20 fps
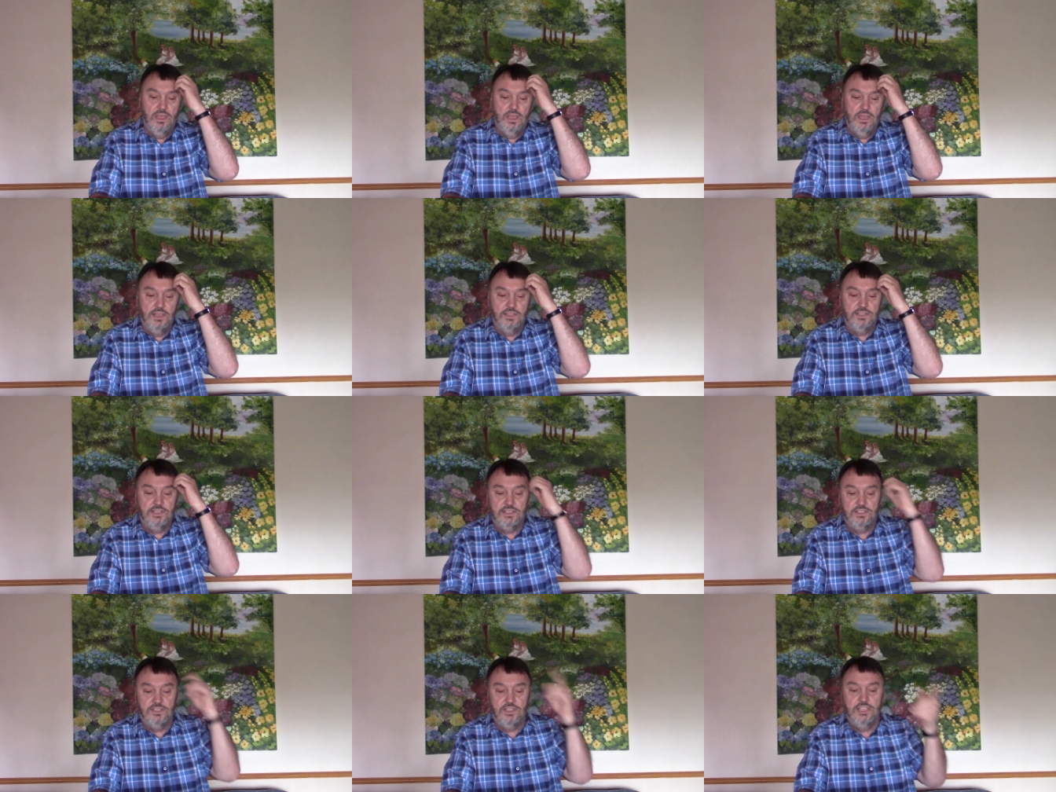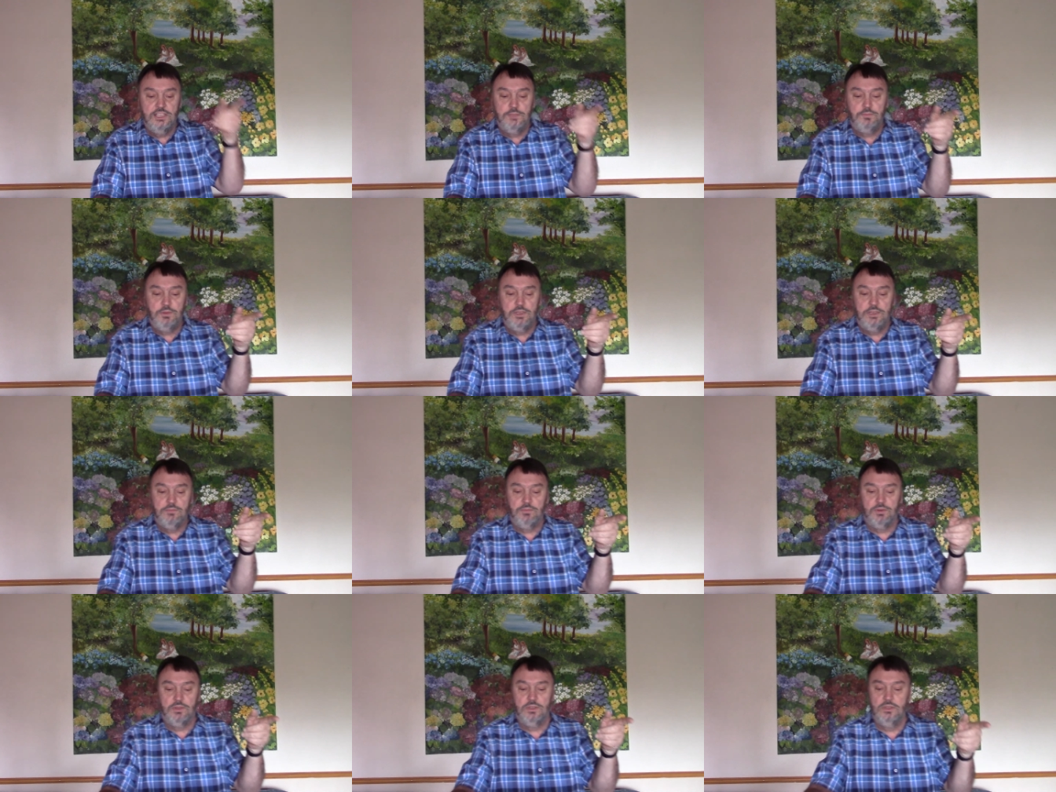he says, These
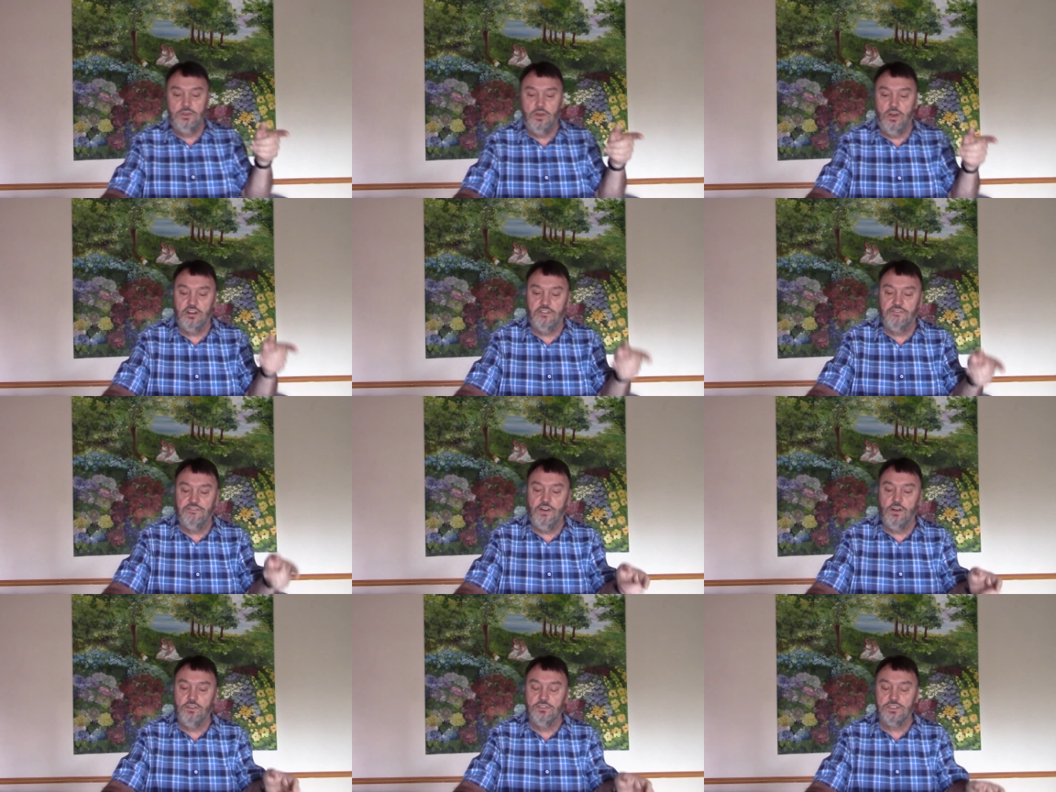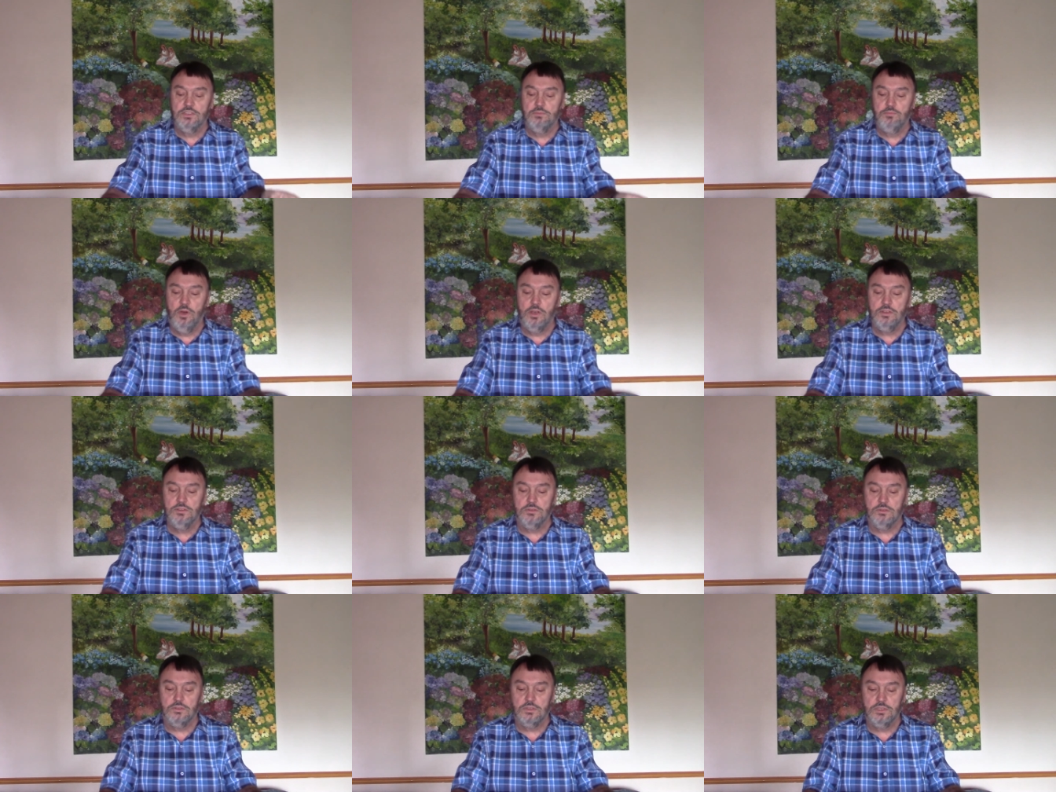people are false
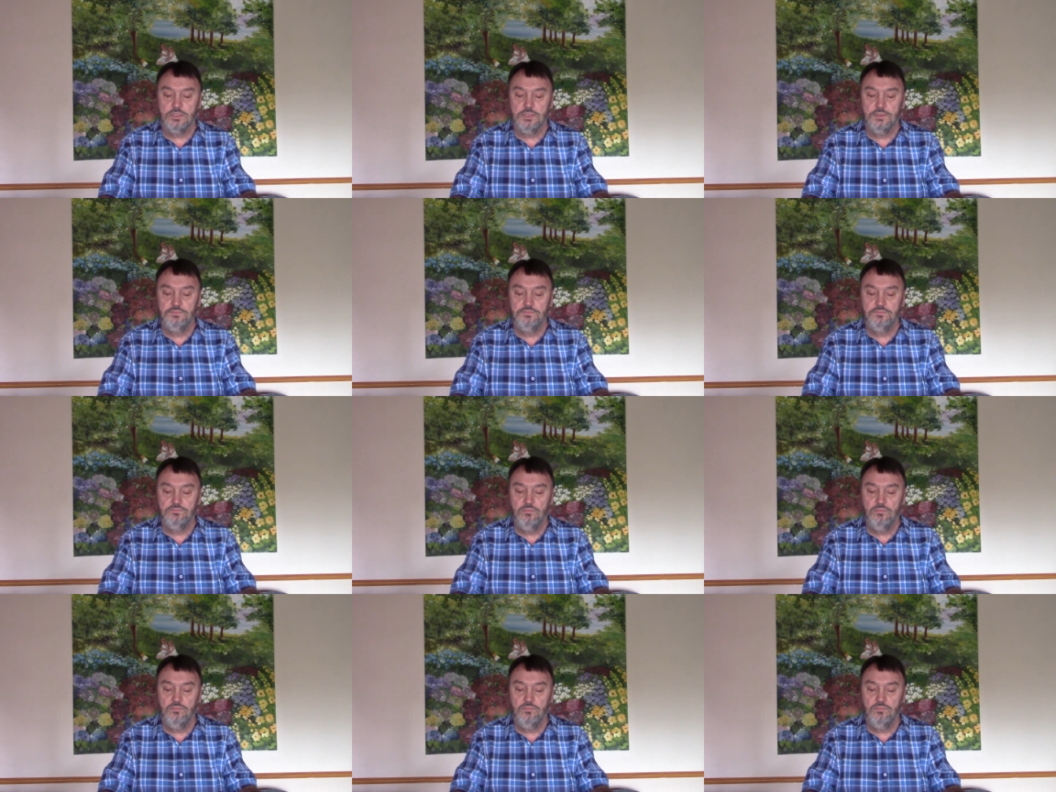apostles.